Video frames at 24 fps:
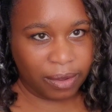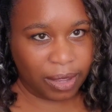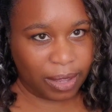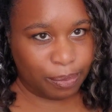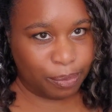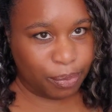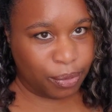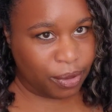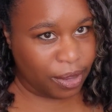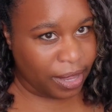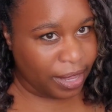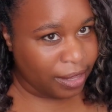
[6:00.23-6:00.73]
I
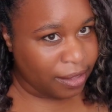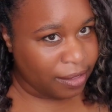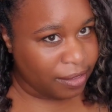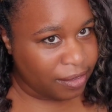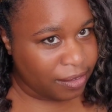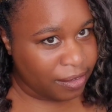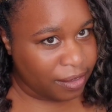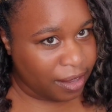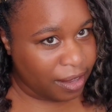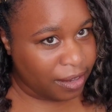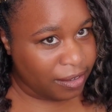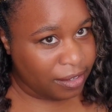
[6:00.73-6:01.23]

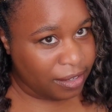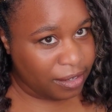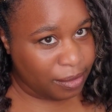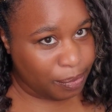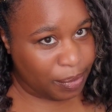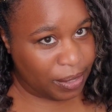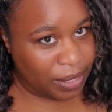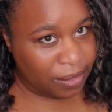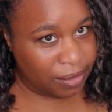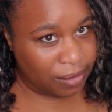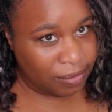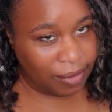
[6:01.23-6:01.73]
inserted a
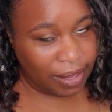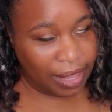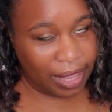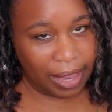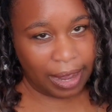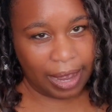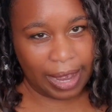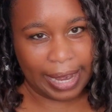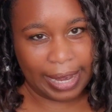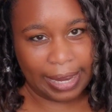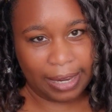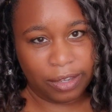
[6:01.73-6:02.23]
piece of
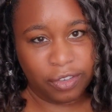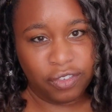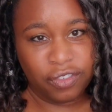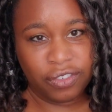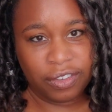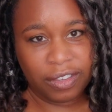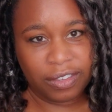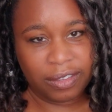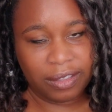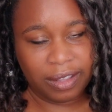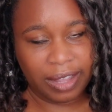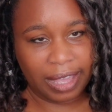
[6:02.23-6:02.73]
hair in
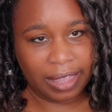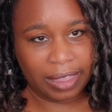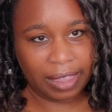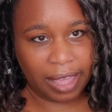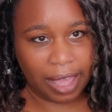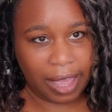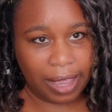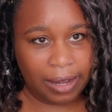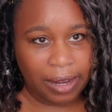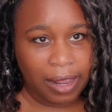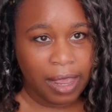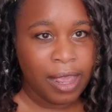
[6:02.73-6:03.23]
just like
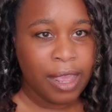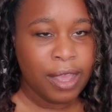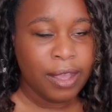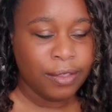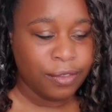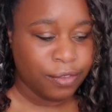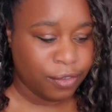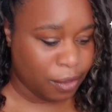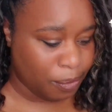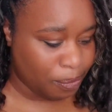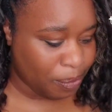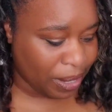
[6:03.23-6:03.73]
that.
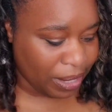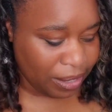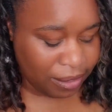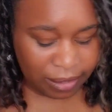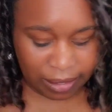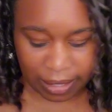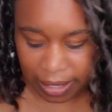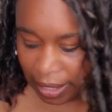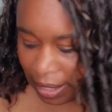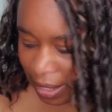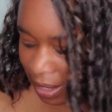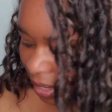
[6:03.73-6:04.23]
So
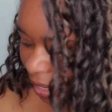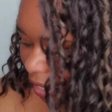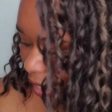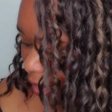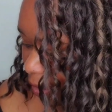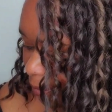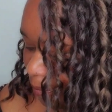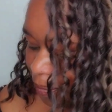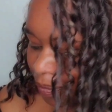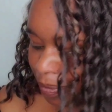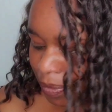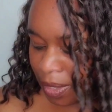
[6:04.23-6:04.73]

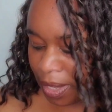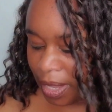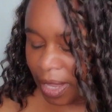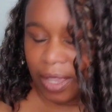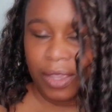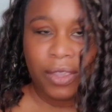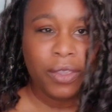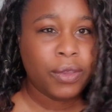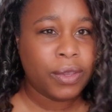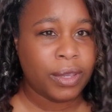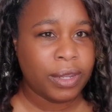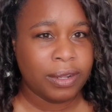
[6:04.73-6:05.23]
basically
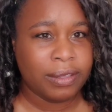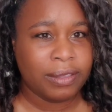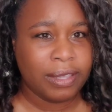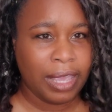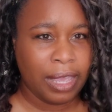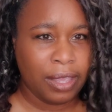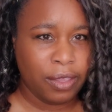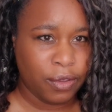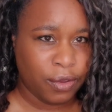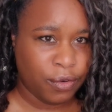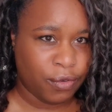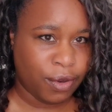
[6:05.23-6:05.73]
you're going to
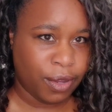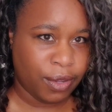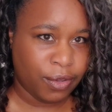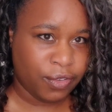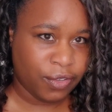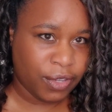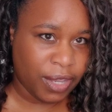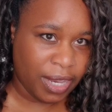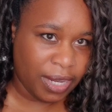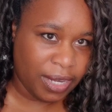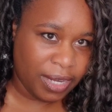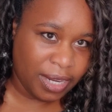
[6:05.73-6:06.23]
take your
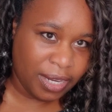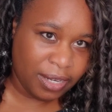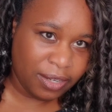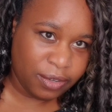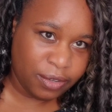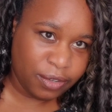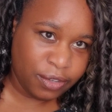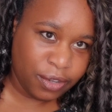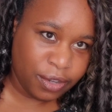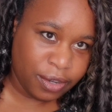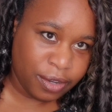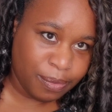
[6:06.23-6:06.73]
crochet
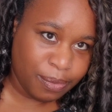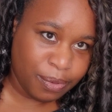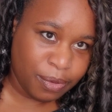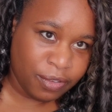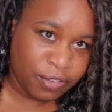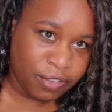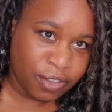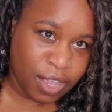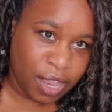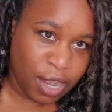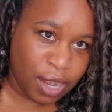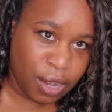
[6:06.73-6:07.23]
needle, you're going to
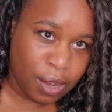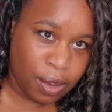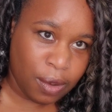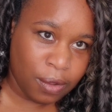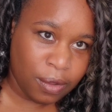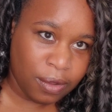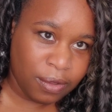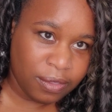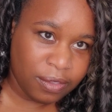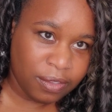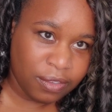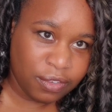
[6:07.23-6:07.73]
push it
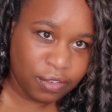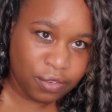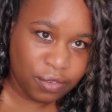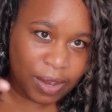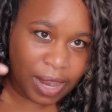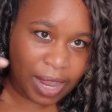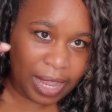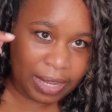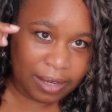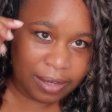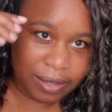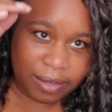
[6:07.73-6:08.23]
along the
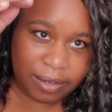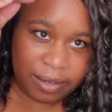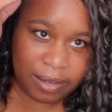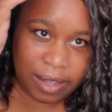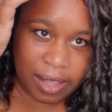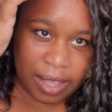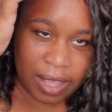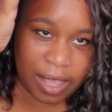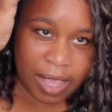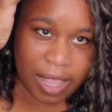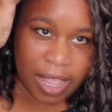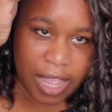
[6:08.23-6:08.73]
strand,
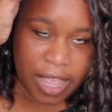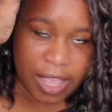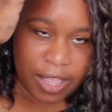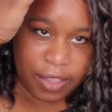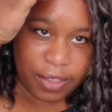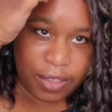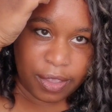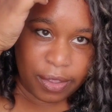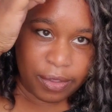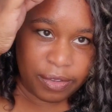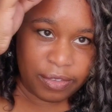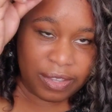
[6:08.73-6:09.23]

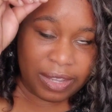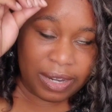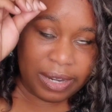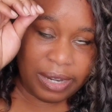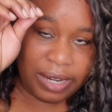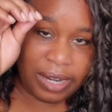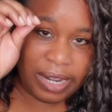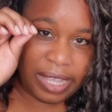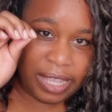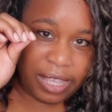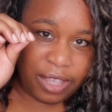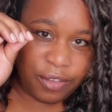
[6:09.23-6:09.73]
you're going to
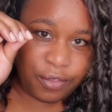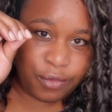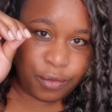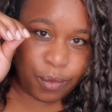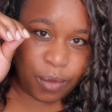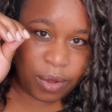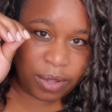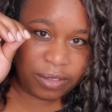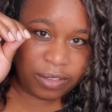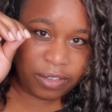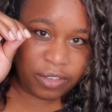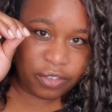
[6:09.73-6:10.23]
leave
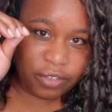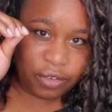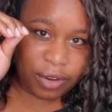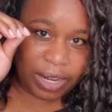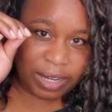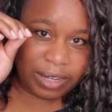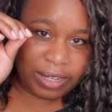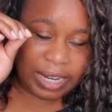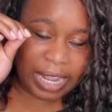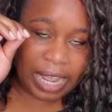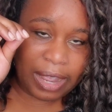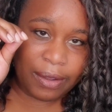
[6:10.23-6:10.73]
one
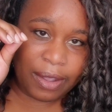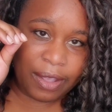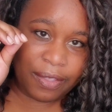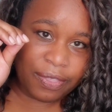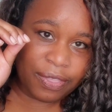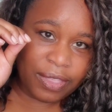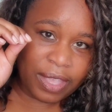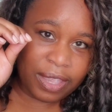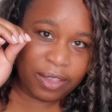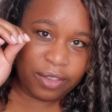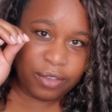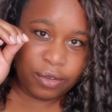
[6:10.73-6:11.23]
strand out,
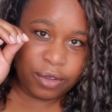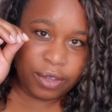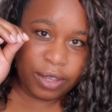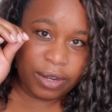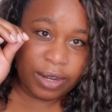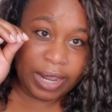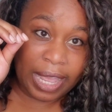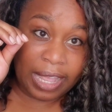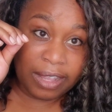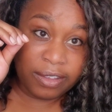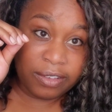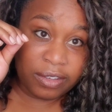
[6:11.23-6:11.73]
and then you're
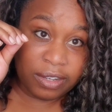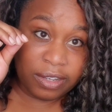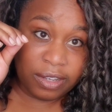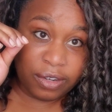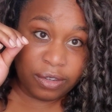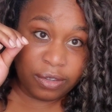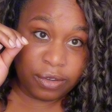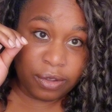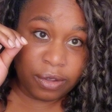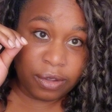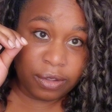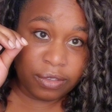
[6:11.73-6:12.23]
going to actually
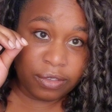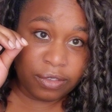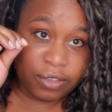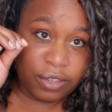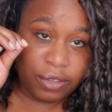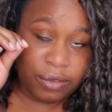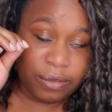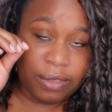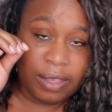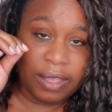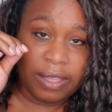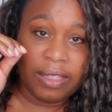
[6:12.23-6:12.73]
knot
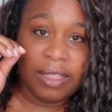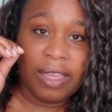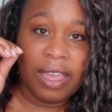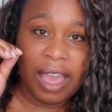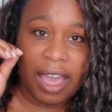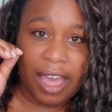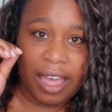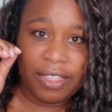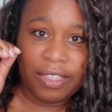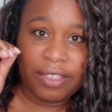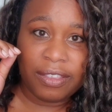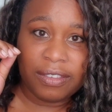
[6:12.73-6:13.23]
using the
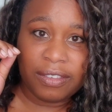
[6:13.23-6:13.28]
other